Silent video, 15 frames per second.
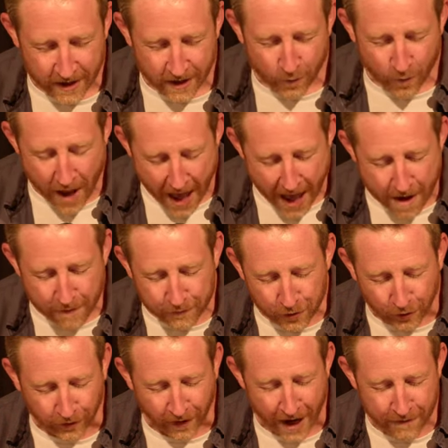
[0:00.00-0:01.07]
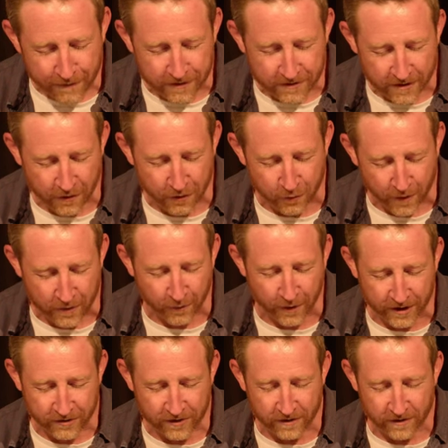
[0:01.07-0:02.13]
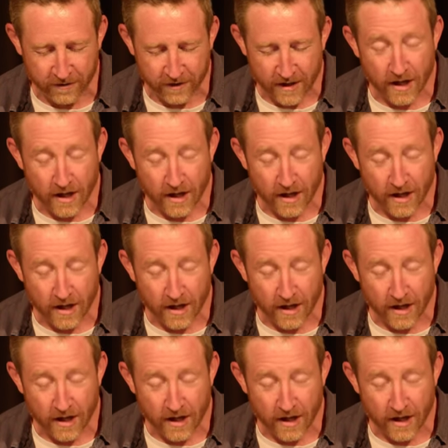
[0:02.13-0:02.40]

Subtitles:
we have new life in Jesus' resurrection